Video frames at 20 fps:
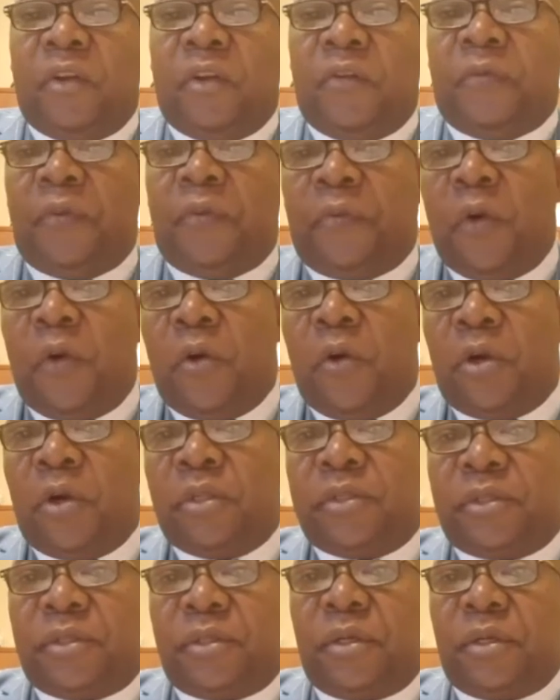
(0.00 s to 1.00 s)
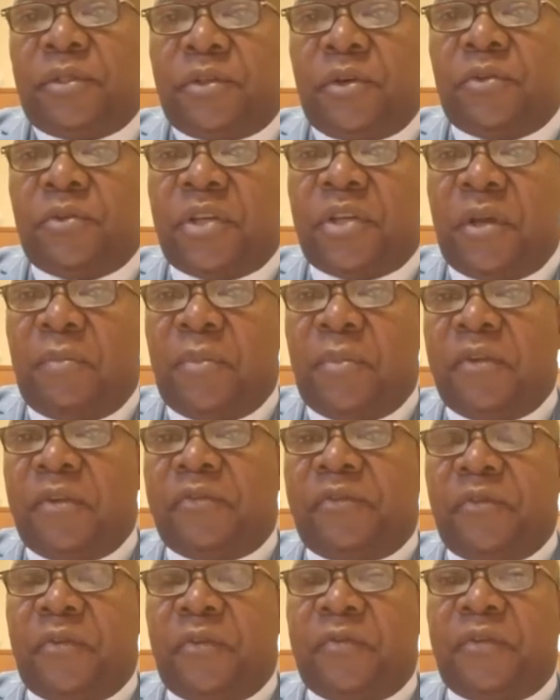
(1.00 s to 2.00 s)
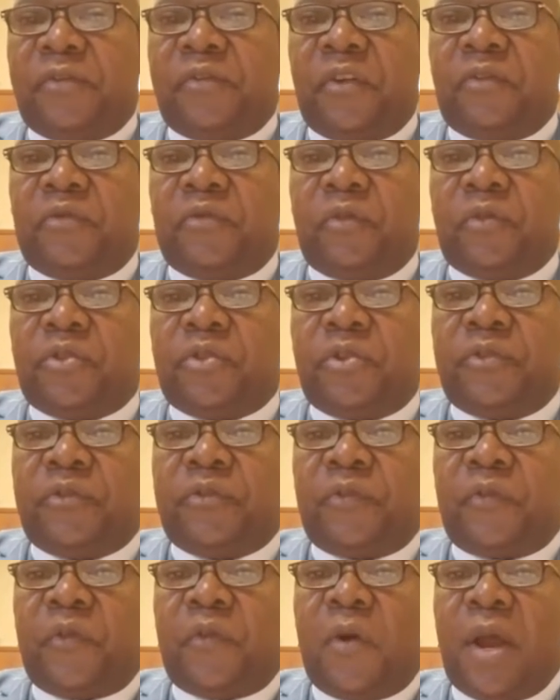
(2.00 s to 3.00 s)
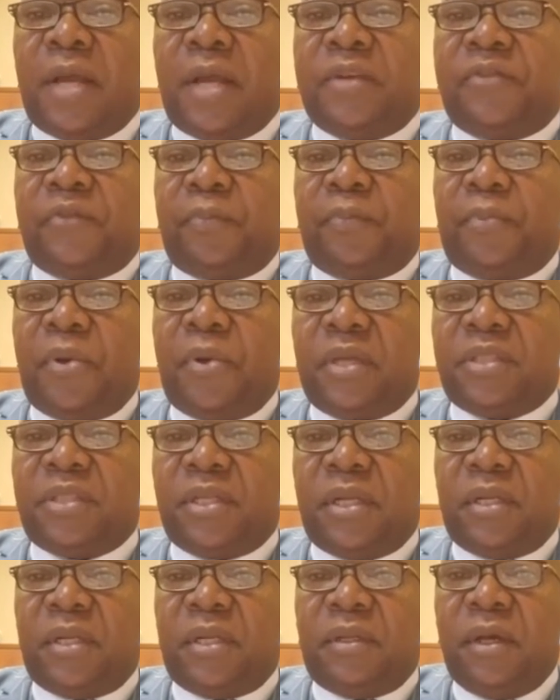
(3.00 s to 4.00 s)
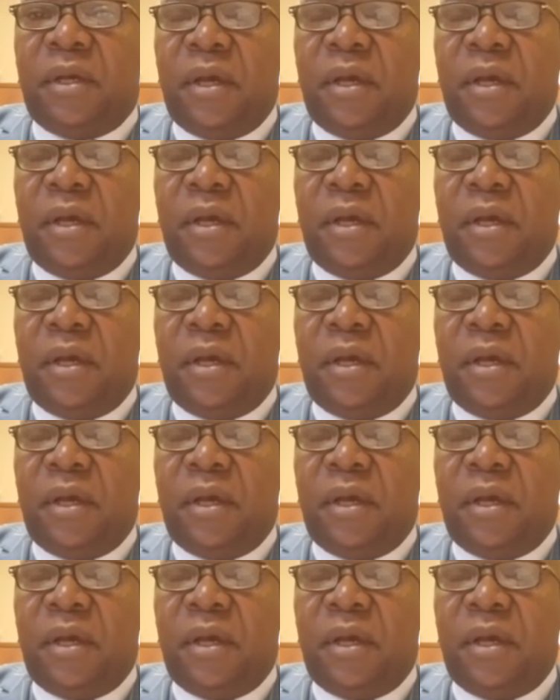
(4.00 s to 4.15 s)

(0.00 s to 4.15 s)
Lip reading: Florence, Associate Minister of the Central Church of Christ, President